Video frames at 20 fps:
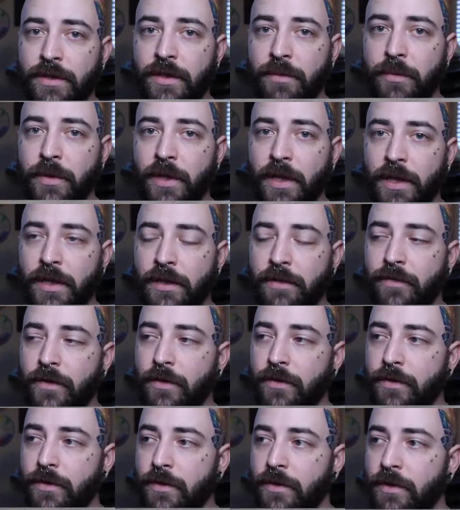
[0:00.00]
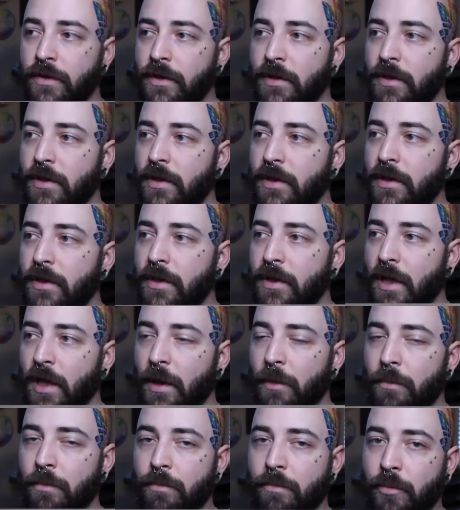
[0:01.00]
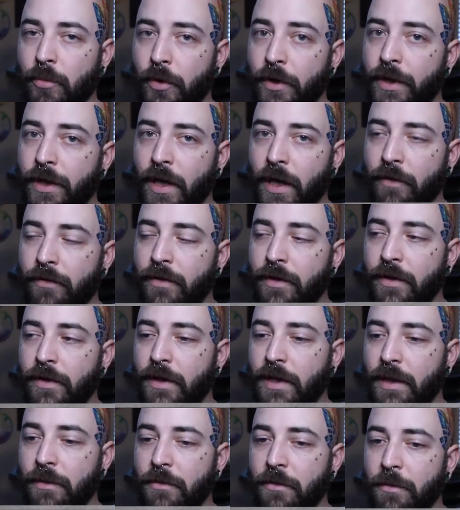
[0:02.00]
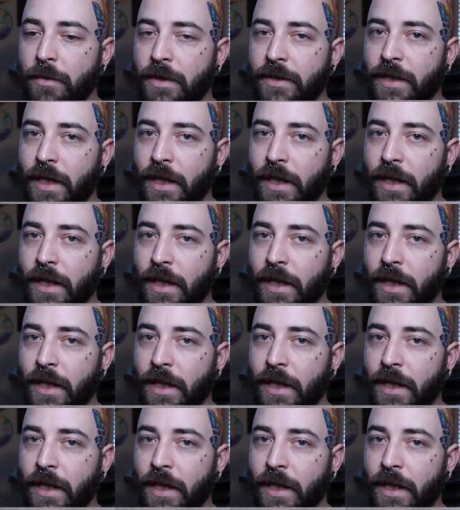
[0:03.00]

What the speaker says: going to be like in the future. I'm pretty confident that I'm going to be a